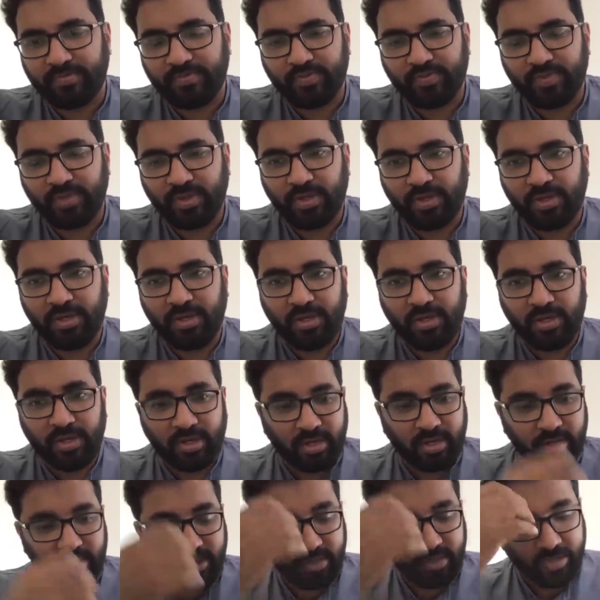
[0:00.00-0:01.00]
Uh,
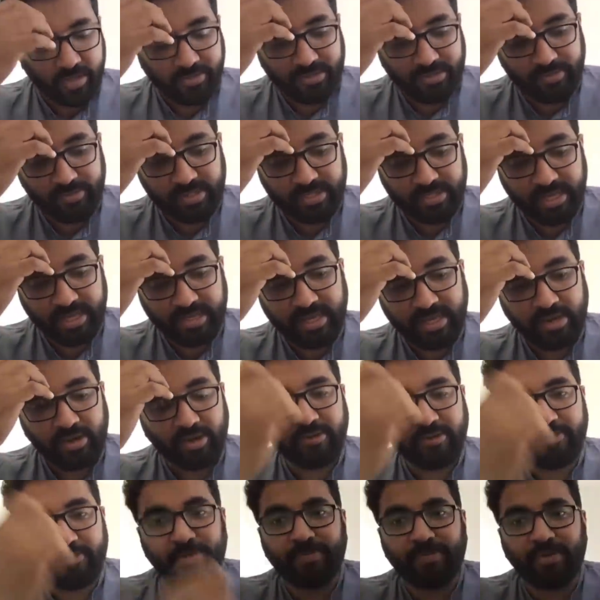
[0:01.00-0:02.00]
there was a mistake that a lot of
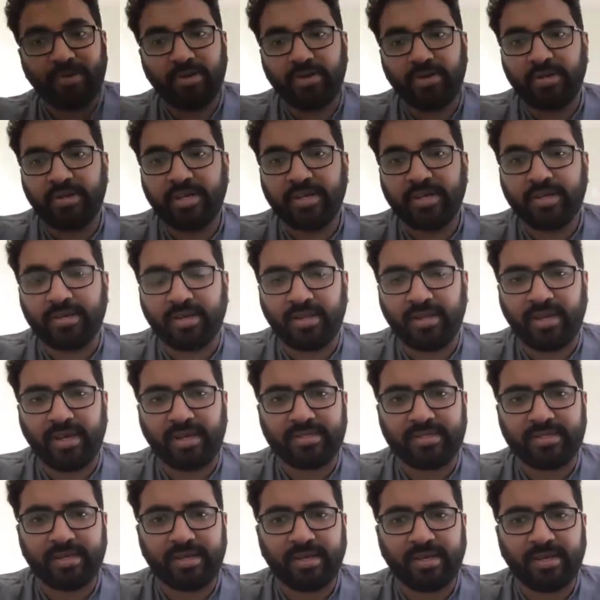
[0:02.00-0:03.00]
people did uh, last year
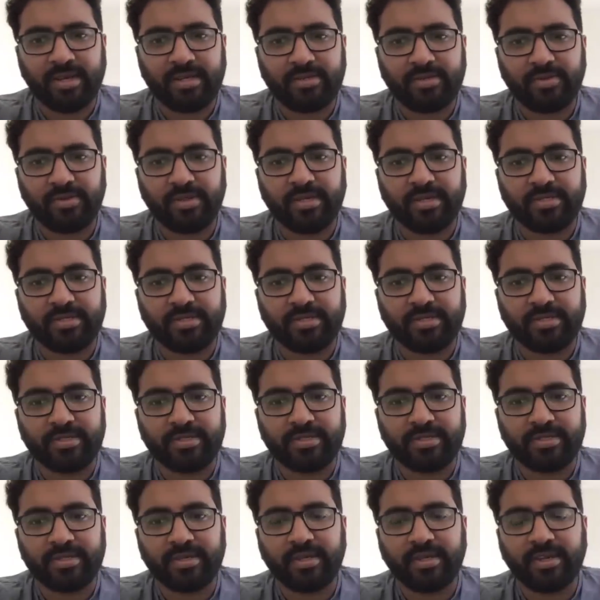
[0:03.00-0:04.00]
and last to last
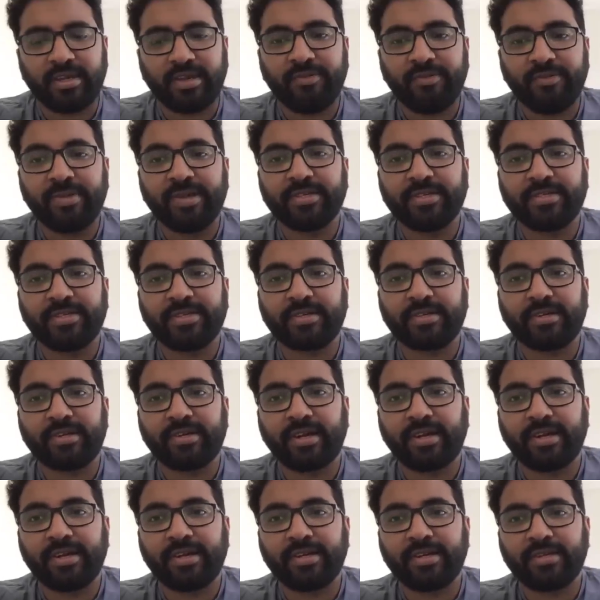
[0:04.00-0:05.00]
year, that everybody
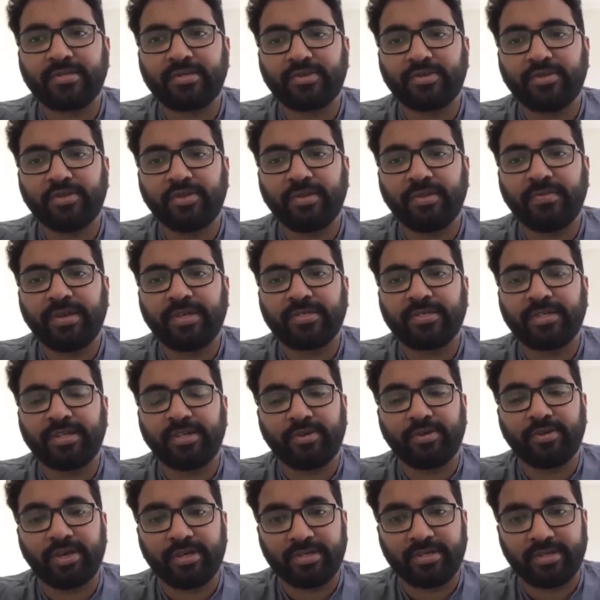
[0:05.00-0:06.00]
started writing story-based
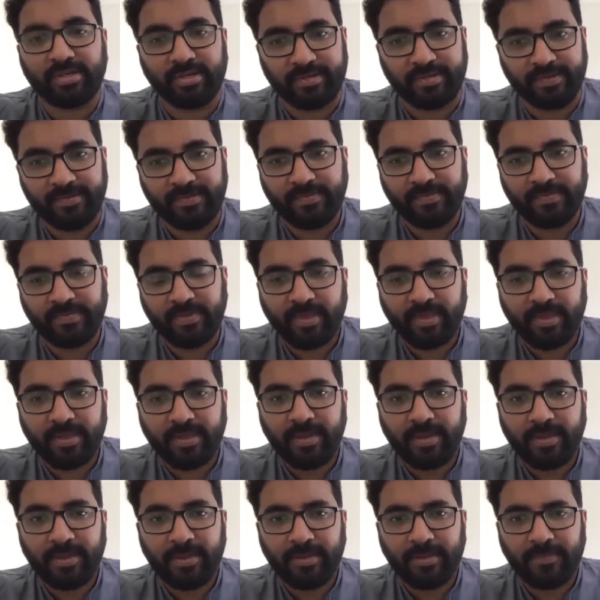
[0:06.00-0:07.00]
introductions.
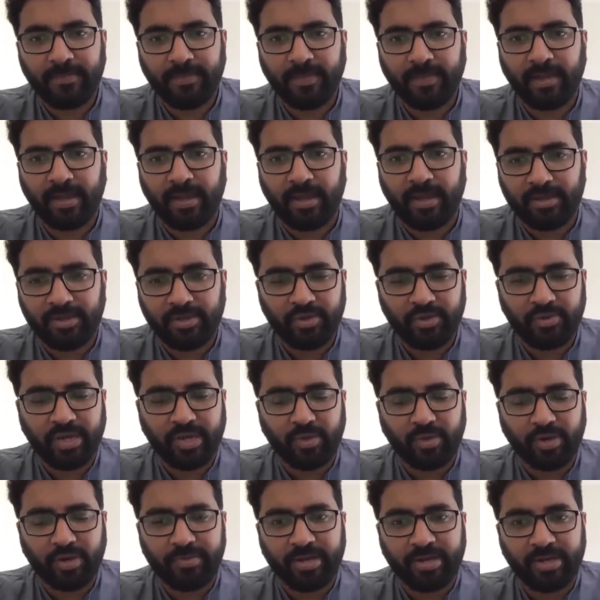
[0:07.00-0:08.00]
Uh, you get what
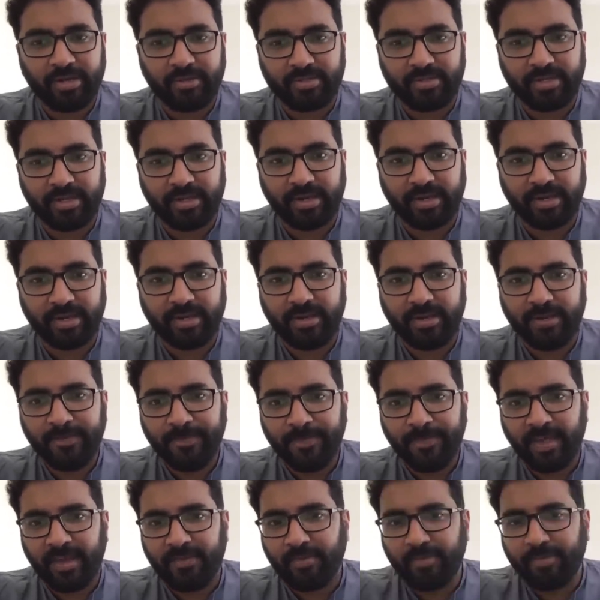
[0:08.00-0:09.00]
I'm trying to say, right?
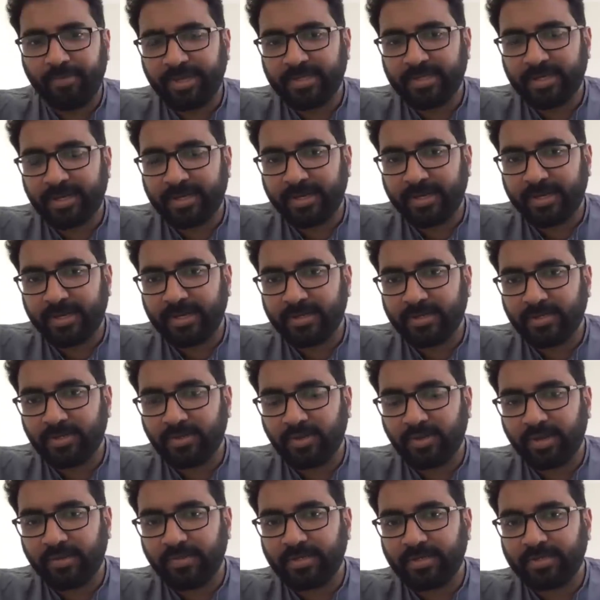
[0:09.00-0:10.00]
Everybody started writing
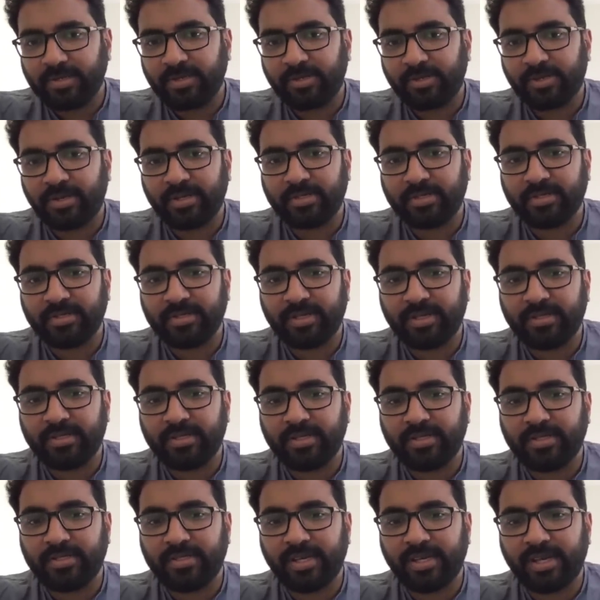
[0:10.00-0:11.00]
story-based introductions, and
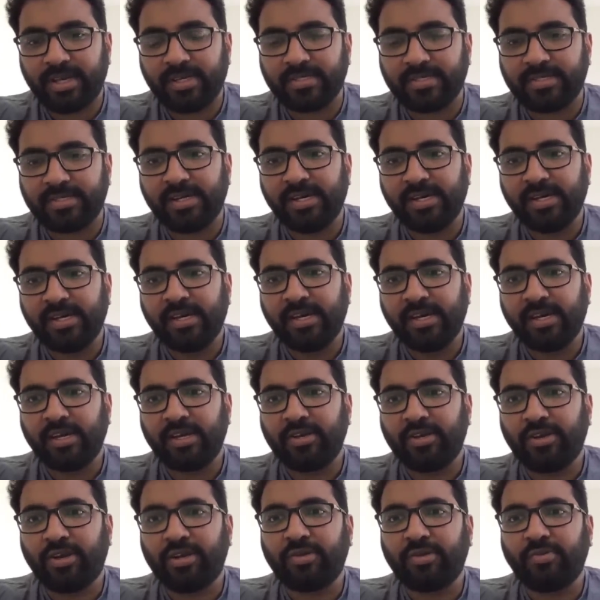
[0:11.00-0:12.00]
this has
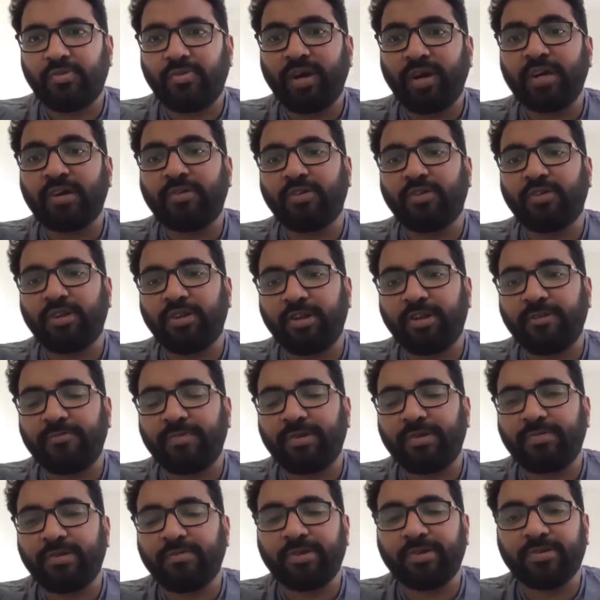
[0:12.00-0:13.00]
not worked for a lot of
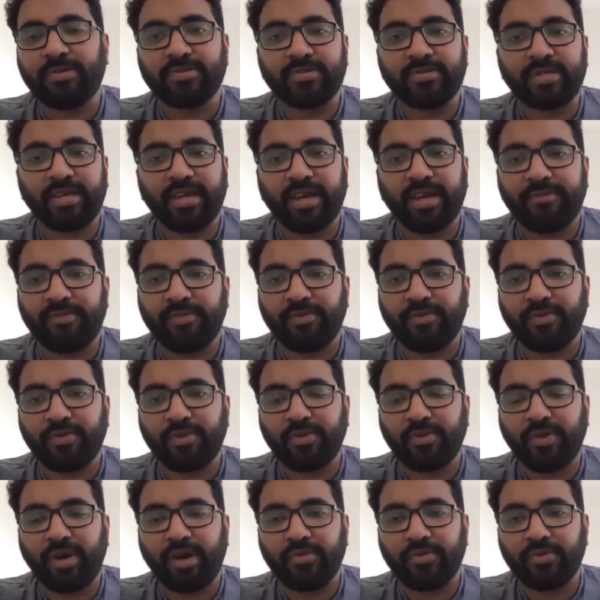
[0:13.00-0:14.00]
people because they have no
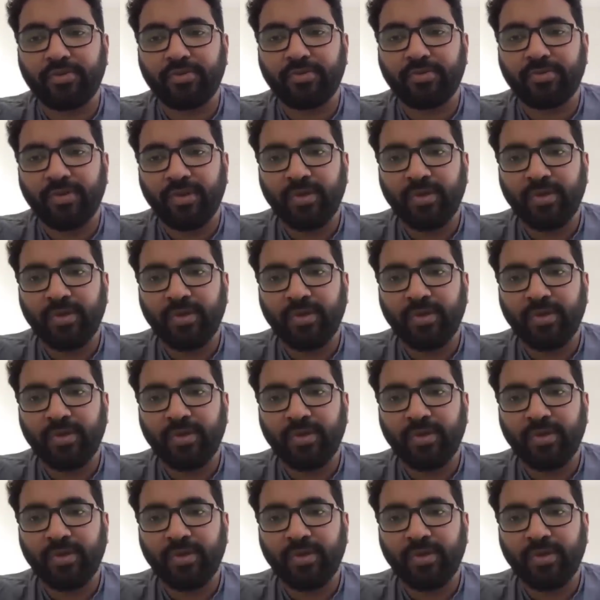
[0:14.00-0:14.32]
clue how to